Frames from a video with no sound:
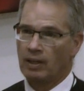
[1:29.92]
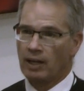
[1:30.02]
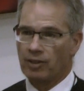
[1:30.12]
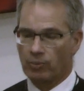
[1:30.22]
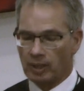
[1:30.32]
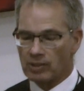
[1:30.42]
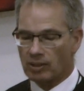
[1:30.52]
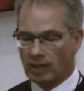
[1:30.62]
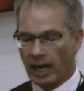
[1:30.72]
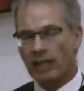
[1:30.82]
And the
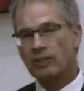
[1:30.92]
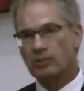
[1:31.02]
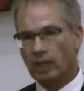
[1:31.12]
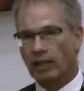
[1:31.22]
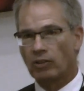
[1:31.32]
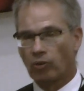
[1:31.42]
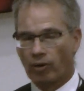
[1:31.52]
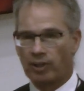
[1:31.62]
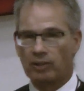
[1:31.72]
reason they said, Lord,